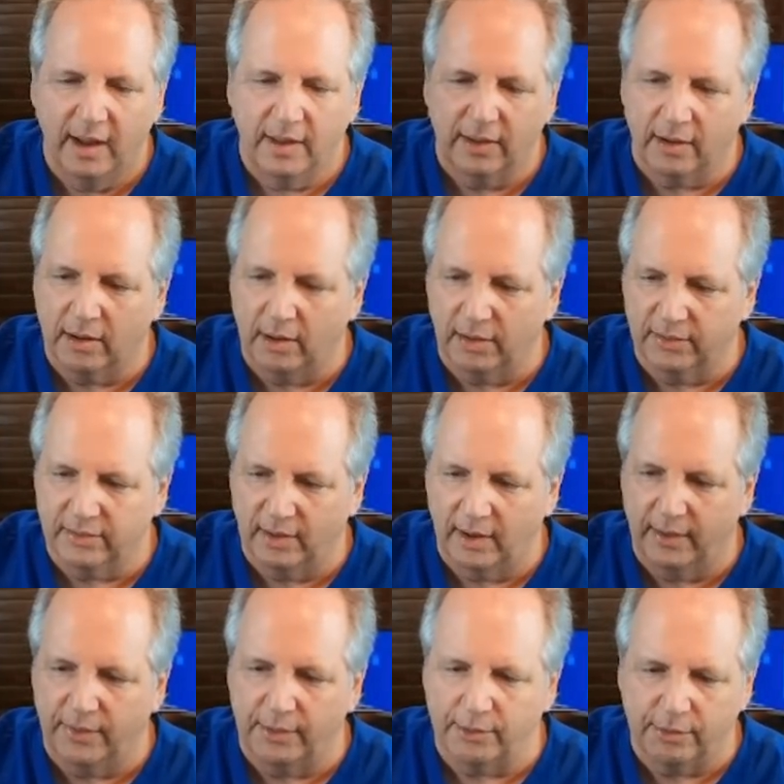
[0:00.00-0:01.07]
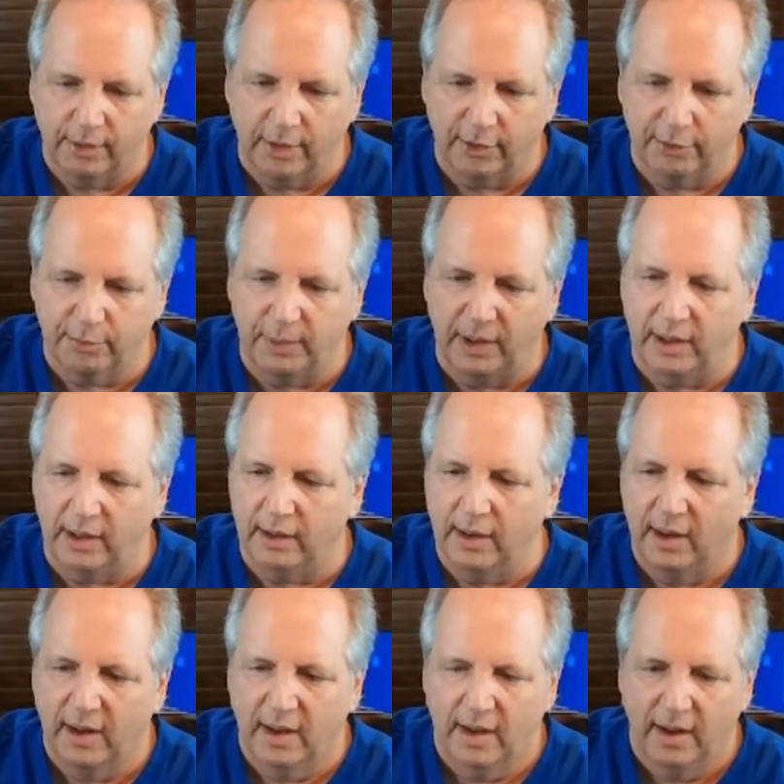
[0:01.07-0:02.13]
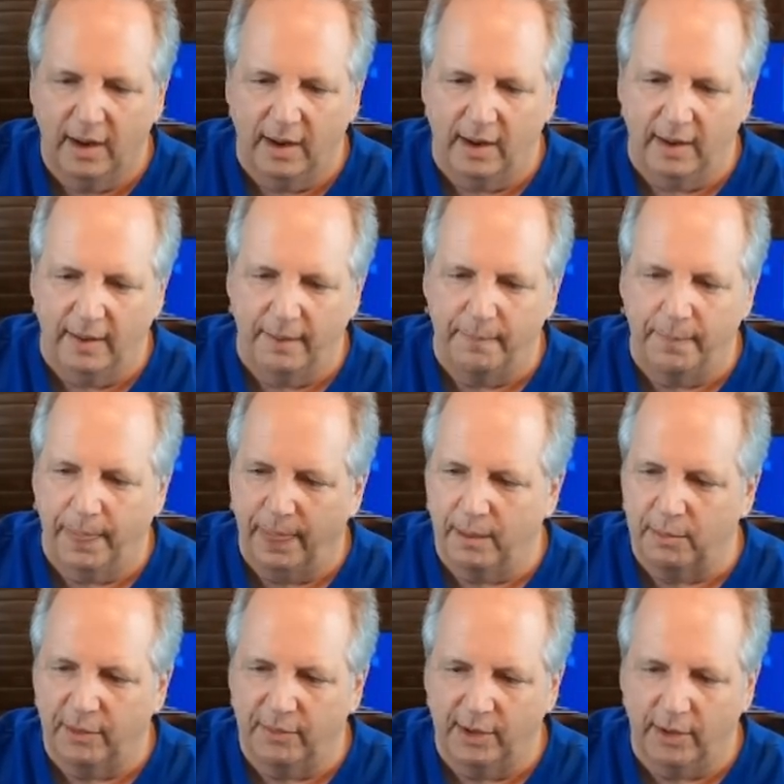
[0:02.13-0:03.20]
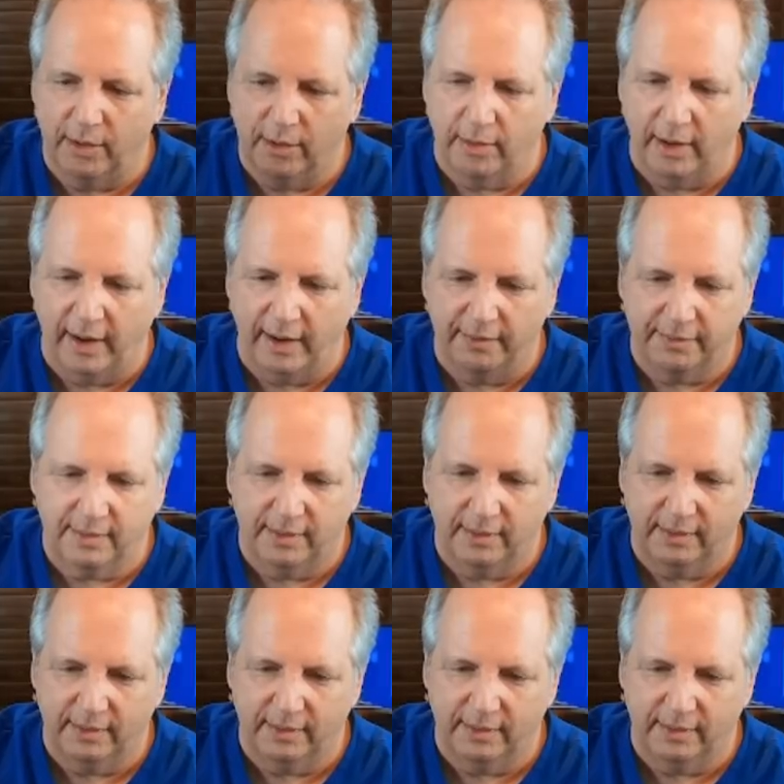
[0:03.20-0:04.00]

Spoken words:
The call sign, the true airspeed, number of aircraft.